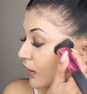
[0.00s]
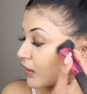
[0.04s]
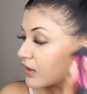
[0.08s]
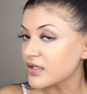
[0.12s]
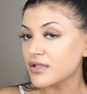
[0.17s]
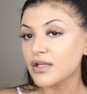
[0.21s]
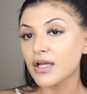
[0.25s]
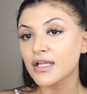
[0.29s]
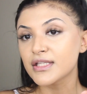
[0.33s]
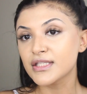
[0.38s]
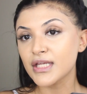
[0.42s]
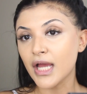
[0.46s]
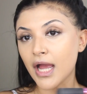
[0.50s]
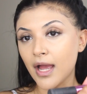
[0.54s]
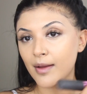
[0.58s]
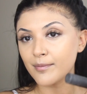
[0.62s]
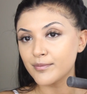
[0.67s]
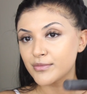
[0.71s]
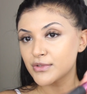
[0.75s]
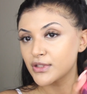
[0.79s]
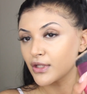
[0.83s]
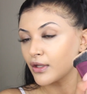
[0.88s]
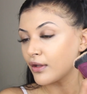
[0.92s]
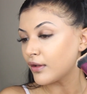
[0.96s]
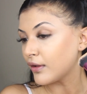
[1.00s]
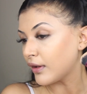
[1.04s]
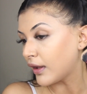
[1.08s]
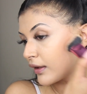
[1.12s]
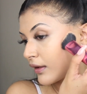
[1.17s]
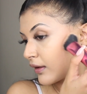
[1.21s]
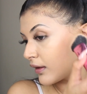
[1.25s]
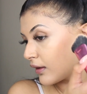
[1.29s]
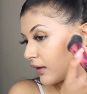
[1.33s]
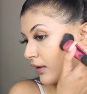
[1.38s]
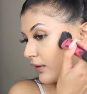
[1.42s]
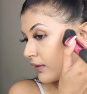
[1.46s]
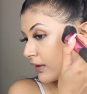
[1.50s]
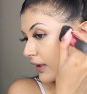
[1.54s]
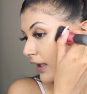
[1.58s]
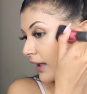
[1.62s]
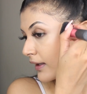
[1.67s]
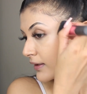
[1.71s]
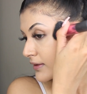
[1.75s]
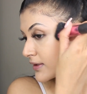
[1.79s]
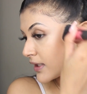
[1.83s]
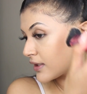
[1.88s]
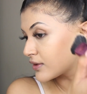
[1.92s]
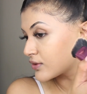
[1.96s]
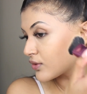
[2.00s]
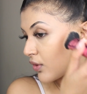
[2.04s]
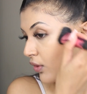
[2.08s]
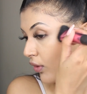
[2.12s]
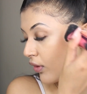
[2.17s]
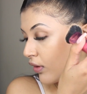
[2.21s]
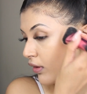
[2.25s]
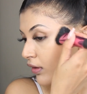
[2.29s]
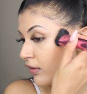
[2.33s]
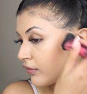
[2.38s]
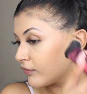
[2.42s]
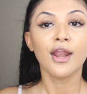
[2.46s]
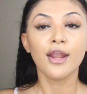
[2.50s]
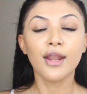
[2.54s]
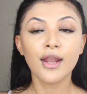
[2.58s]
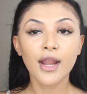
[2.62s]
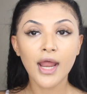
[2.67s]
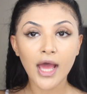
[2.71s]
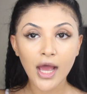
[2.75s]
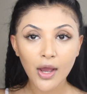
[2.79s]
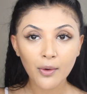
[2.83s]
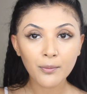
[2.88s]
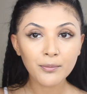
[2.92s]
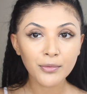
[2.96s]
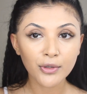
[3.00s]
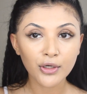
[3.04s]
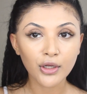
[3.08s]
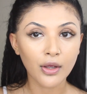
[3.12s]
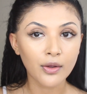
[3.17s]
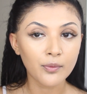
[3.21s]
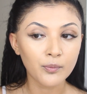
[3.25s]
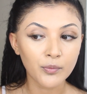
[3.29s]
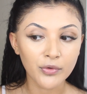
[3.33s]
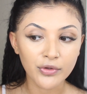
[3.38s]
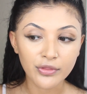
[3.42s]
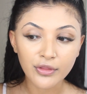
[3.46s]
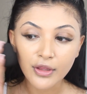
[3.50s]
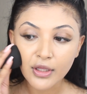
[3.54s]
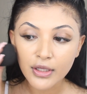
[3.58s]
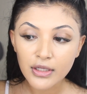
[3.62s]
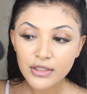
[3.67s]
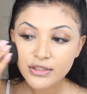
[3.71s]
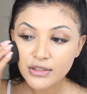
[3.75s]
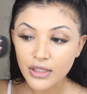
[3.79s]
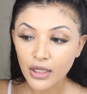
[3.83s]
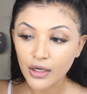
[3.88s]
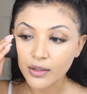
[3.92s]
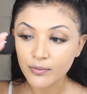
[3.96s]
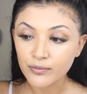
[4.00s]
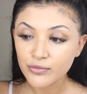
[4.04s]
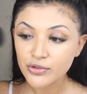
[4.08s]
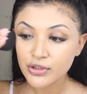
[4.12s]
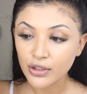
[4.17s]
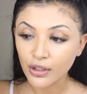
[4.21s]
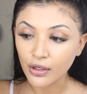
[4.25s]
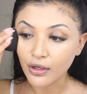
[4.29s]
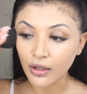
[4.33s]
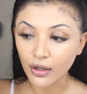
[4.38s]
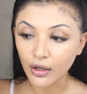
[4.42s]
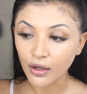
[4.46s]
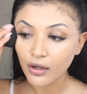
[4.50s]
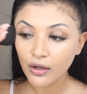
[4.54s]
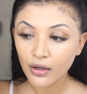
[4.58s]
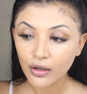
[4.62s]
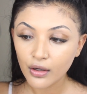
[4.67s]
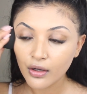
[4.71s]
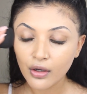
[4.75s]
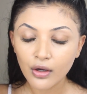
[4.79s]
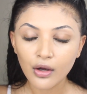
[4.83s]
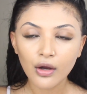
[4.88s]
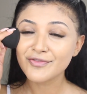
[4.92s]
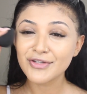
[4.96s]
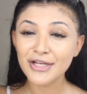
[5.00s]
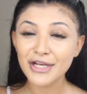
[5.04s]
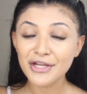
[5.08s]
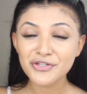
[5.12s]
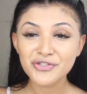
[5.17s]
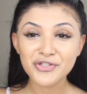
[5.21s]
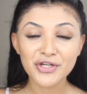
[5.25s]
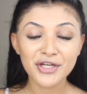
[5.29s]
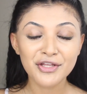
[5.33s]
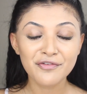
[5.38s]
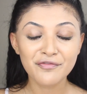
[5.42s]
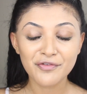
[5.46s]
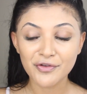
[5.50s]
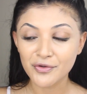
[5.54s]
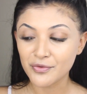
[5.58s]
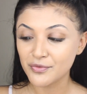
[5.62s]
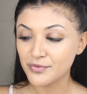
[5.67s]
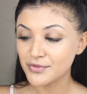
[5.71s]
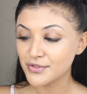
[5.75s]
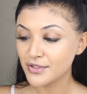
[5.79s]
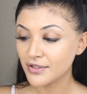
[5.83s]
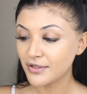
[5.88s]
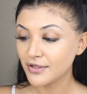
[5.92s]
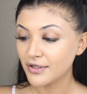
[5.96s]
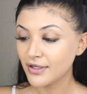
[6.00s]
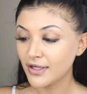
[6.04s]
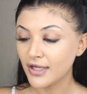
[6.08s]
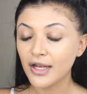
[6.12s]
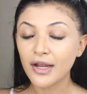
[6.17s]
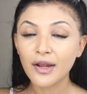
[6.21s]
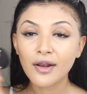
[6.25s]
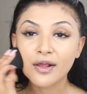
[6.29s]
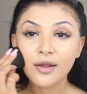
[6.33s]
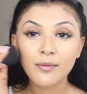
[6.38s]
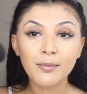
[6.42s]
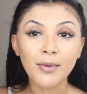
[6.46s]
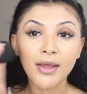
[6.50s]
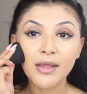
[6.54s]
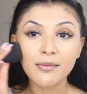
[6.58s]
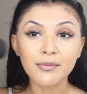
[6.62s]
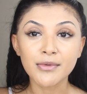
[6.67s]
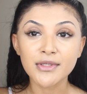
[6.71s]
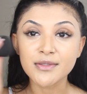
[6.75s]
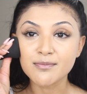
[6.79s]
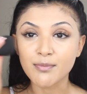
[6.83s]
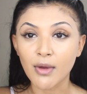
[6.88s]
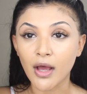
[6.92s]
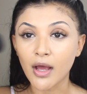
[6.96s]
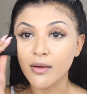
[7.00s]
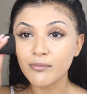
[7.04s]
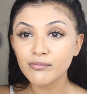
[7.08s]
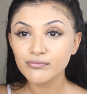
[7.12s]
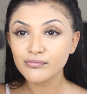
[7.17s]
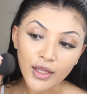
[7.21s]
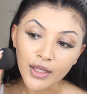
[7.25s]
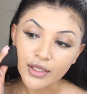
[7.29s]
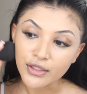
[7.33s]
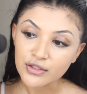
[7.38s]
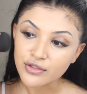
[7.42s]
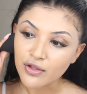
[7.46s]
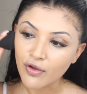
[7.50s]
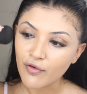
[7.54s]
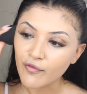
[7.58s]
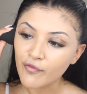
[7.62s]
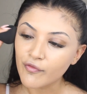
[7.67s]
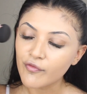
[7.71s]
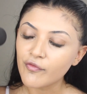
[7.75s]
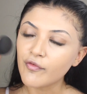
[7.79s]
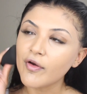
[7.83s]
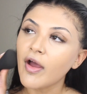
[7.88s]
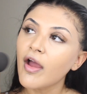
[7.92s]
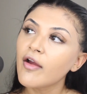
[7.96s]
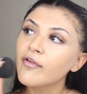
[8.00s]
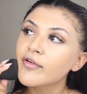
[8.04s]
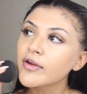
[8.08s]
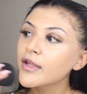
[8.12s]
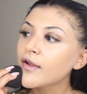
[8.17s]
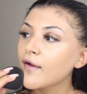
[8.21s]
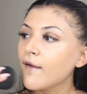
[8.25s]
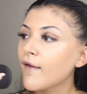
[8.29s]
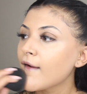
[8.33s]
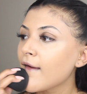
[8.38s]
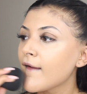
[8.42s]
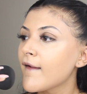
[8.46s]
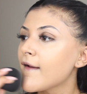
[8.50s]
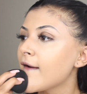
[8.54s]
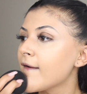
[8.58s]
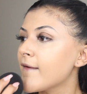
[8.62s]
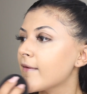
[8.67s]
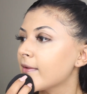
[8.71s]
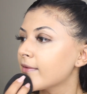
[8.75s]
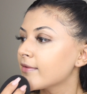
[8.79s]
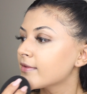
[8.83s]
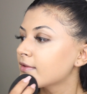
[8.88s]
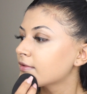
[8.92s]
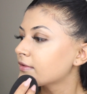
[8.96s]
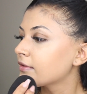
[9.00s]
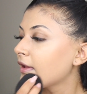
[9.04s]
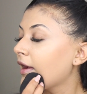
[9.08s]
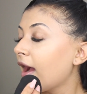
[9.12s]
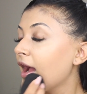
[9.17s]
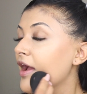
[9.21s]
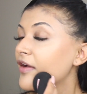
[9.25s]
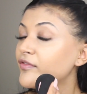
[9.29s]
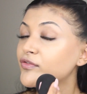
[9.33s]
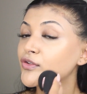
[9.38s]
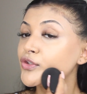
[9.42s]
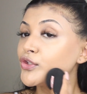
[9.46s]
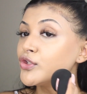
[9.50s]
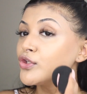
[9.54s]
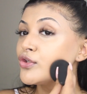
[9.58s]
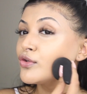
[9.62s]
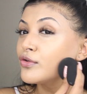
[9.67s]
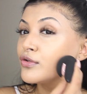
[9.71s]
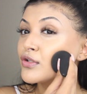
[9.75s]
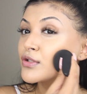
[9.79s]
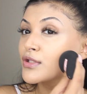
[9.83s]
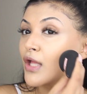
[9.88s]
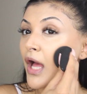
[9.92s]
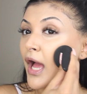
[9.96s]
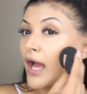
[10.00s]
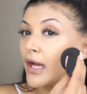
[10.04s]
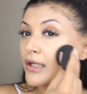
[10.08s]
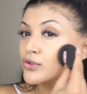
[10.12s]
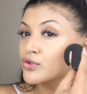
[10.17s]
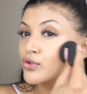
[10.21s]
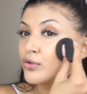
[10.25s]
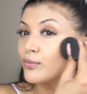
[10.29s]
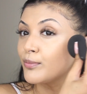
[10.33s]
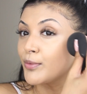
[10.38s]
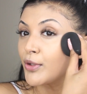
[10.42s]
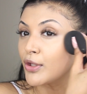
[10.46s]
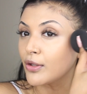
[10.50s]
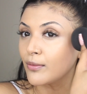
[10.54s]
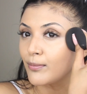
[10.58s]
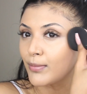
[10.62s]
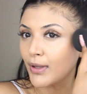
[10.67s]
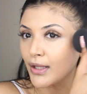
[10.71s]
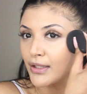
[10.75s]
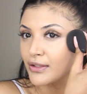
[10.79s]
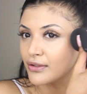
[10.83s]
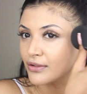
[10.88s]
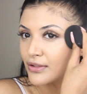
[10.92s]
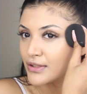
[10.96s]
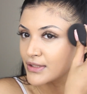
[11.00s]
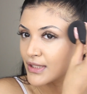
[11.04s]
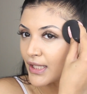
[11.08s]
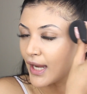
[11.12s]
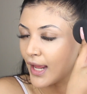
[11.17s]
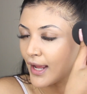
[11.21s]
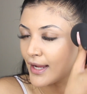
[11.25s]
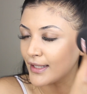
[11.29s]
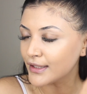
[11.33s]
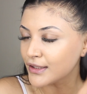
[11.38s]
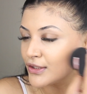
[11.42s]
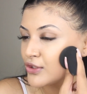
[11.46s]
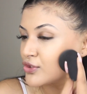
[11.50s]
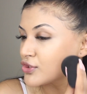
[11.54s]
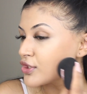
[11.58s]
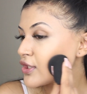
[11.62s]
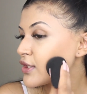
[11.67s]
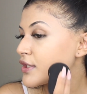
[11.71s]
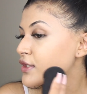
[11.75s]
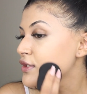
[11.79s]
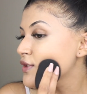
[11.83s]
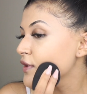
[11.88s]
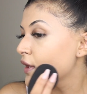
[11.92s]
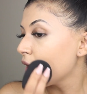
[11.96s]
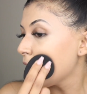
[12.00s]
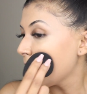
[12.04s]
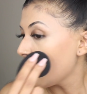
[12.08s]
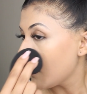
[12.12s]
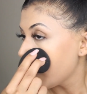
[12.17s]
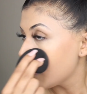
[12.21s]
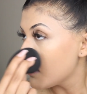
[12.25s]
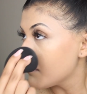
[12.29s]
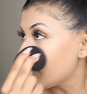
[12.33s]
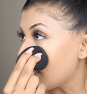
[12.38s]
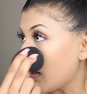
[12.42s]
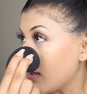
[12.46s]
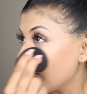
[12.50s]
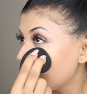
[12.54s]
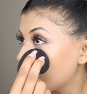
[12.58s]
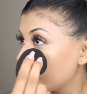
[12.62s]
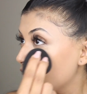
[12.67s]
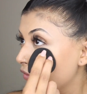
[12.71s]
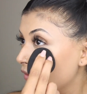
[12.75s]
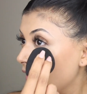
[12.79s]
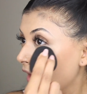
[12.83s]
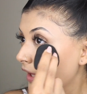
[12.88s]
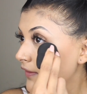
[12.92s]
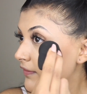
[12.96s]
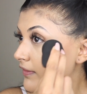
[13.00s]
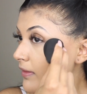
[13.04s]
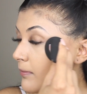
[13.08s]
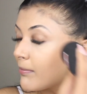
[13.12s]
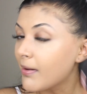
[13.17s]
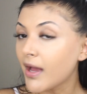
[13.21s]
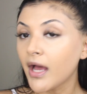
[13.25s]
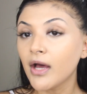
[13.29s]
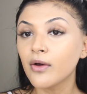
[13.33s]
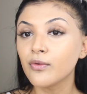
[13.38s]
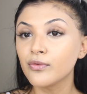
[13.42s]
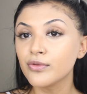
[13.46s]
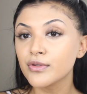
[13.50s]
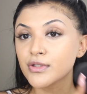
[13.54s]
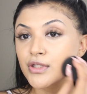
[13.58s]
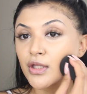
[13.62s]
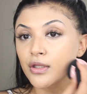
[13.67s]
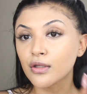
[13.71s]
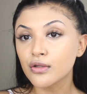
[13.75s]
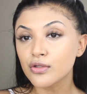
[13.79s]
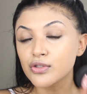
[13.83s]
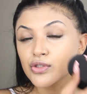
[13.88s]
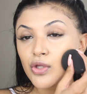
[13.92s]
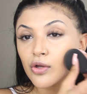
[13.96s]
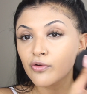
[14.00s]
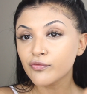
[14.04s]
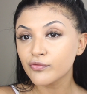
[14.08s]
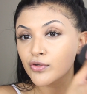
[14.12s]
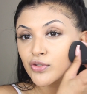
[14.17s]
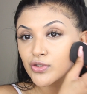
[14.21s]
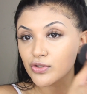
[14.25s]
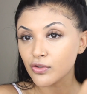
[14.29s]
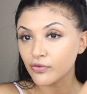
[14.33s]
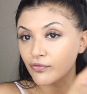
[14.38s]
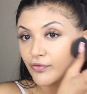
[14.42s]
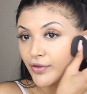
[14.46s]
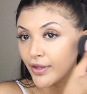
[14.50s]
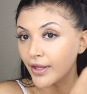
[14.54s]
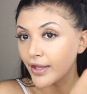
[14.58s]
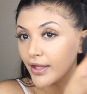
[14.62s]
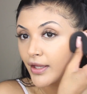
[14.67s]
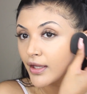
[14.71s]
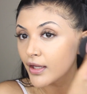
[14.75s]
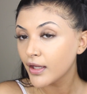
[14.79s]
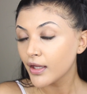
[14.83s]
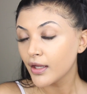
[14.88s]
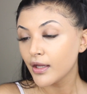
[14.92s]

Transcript: I tapped like the excess off. Now I'm gonna go in with this and I'm just gonna, literally feels like a baby's bum. It's very close. I haven't used the actual beauty blenders in ages, but I feel like the bounce and the softness of it